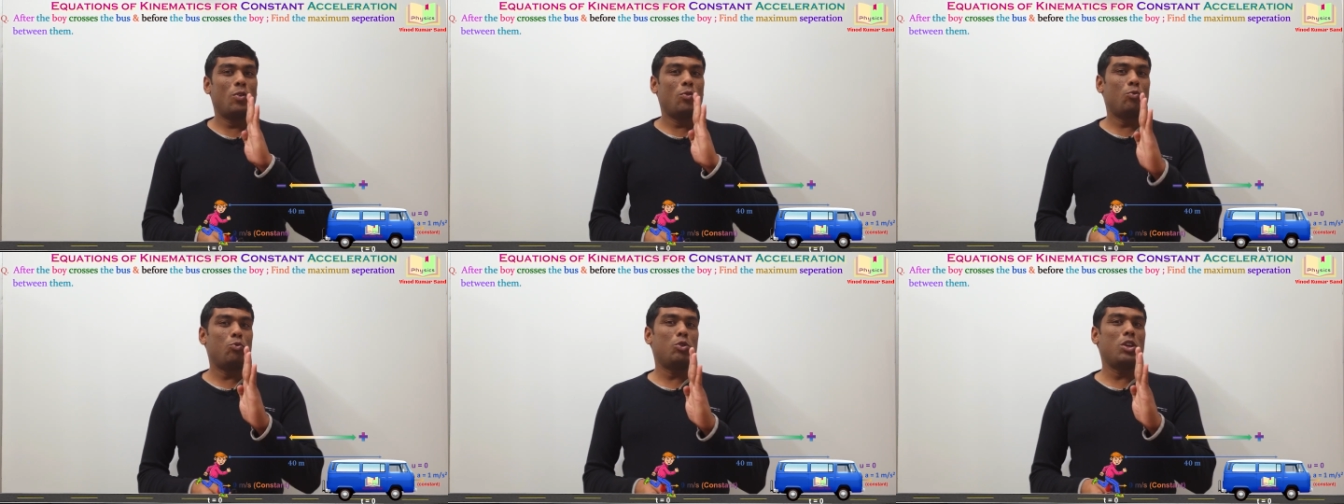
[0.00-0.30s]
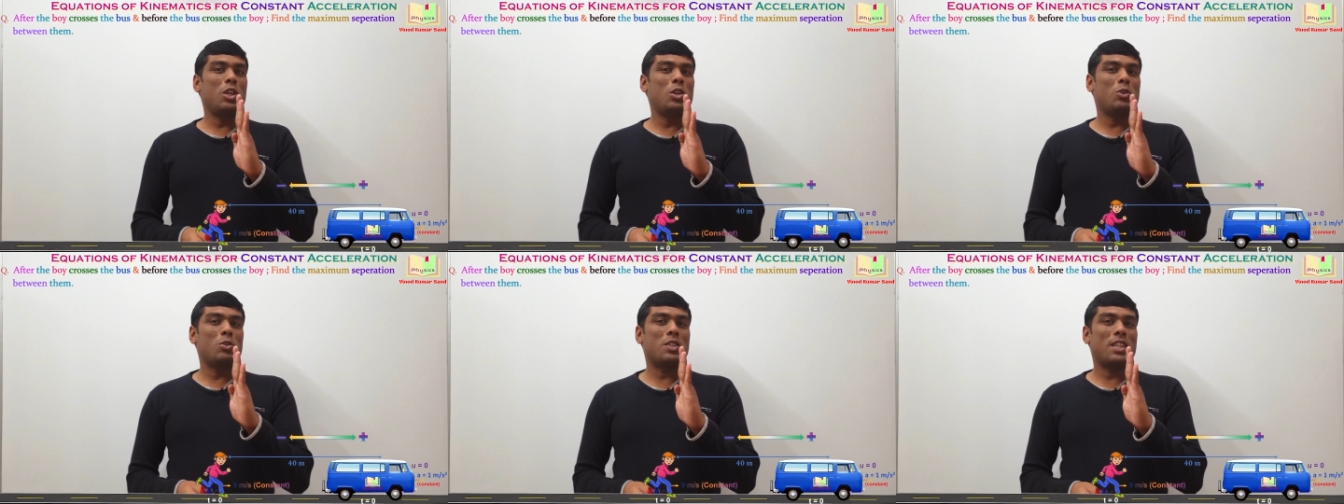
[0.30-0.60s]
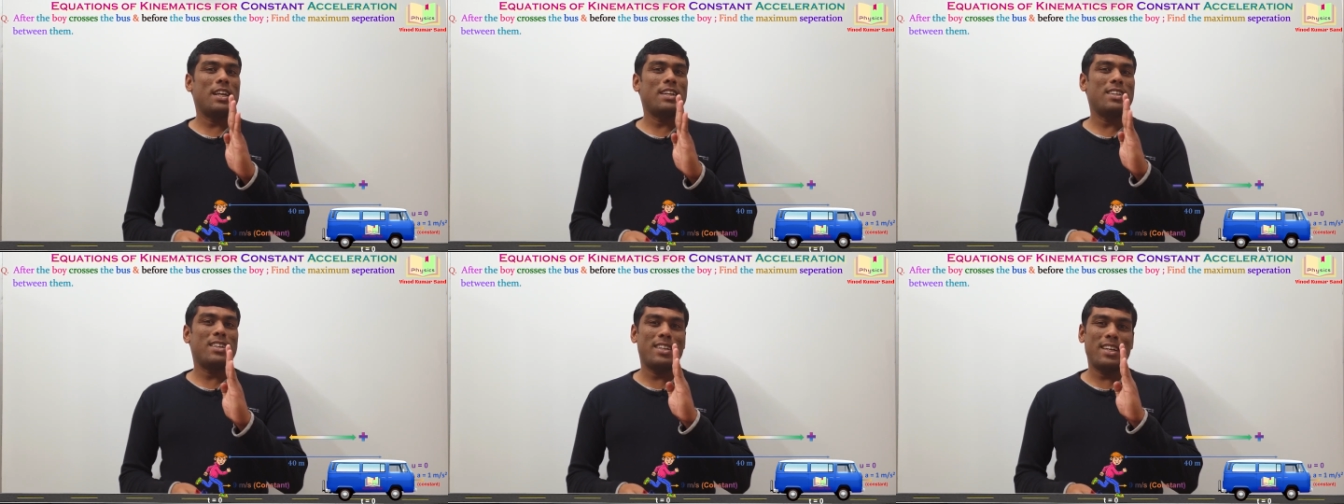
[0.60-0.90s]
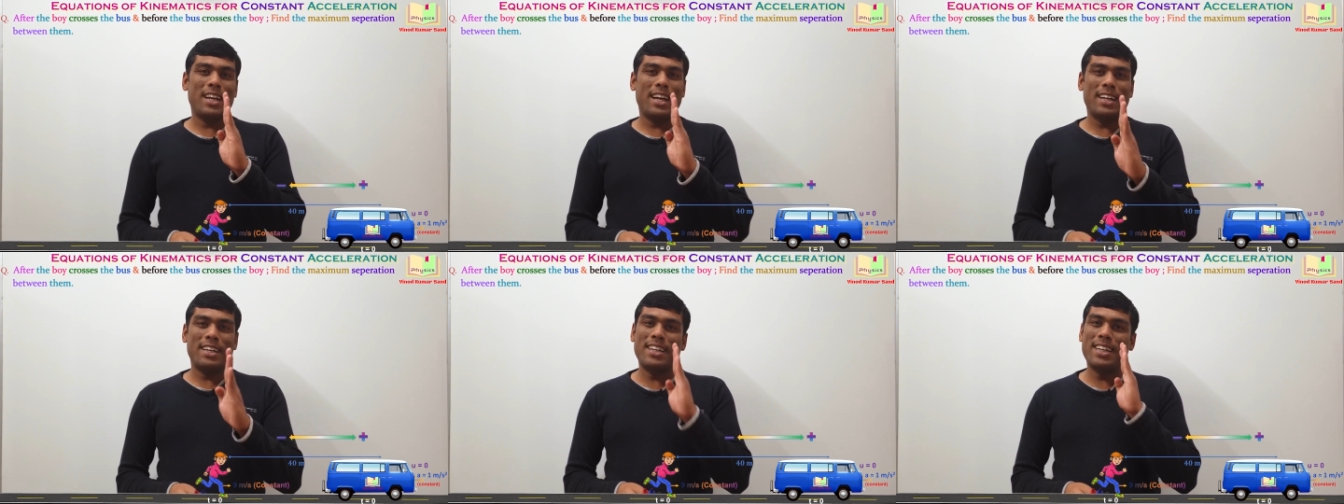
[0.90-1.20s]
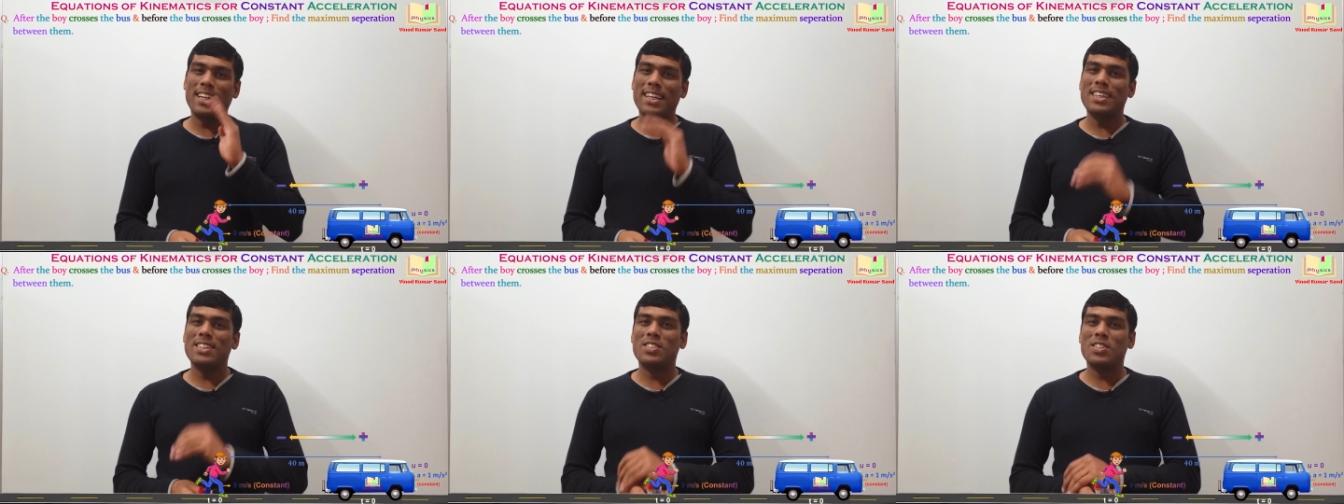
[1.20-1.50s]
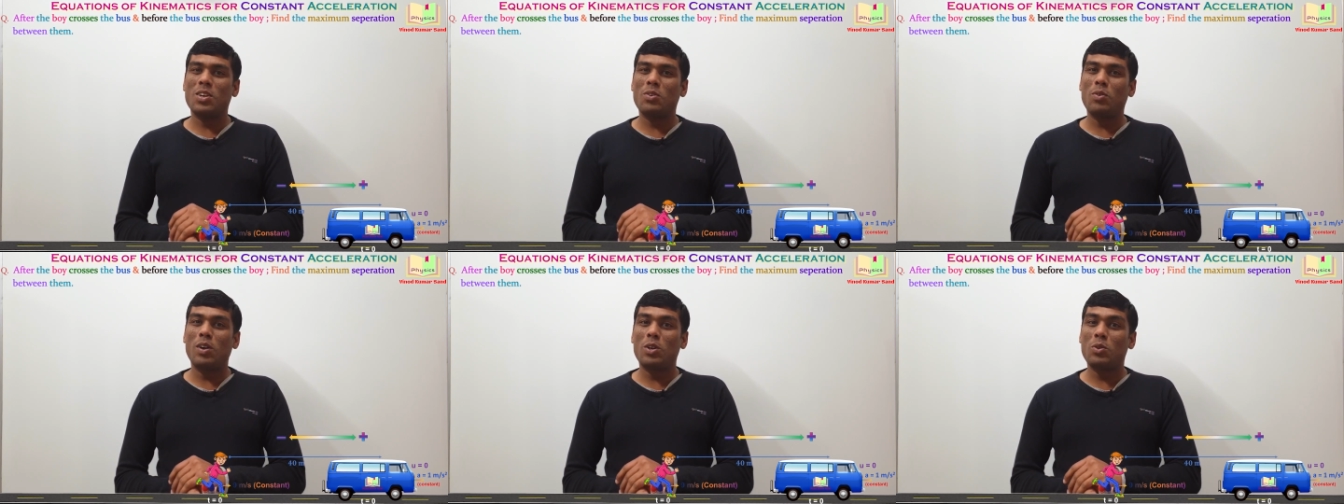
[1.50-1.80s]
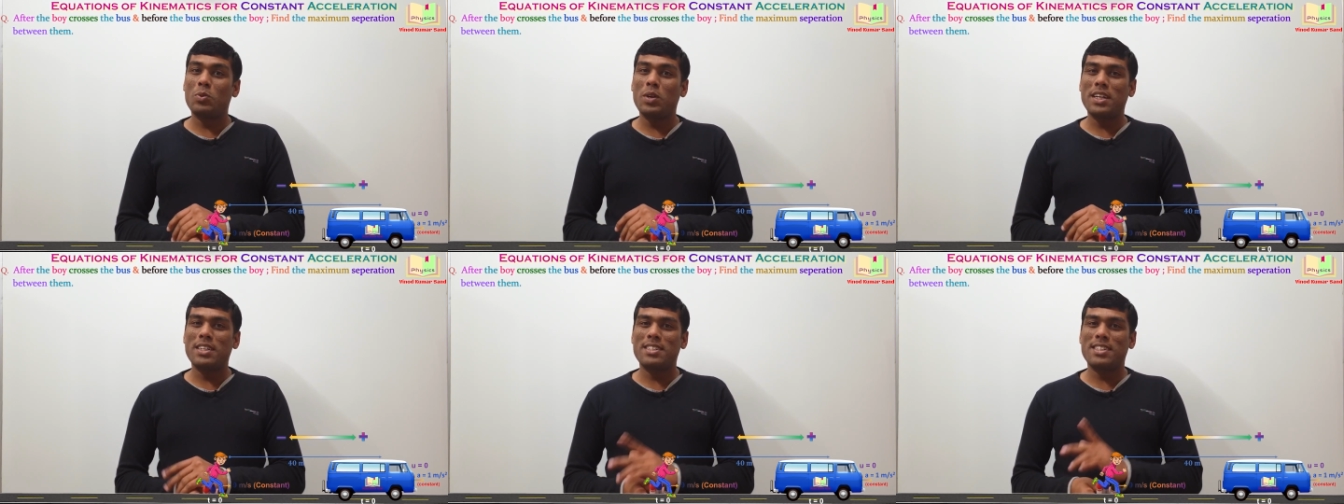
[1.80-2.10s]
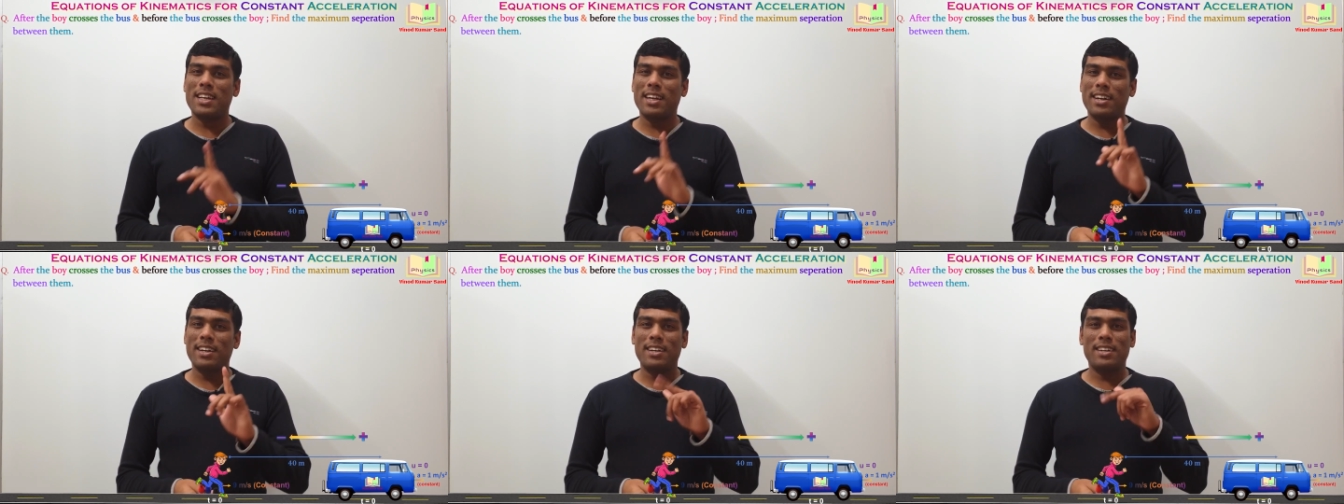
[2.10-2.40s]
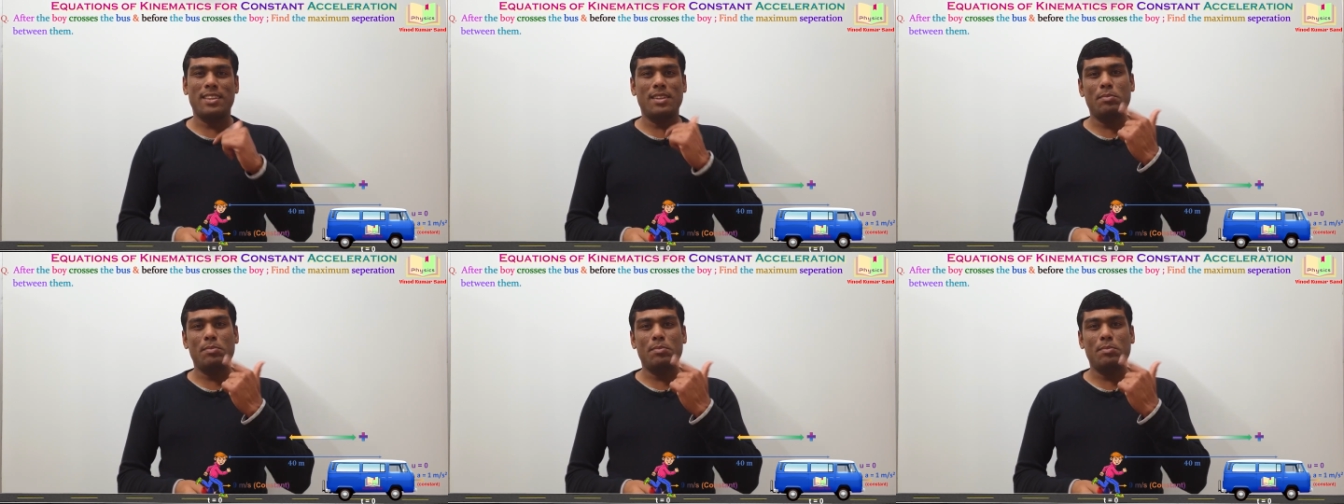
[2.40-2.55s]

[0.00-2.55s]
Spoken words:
We know that at t is equal to 8 seconds,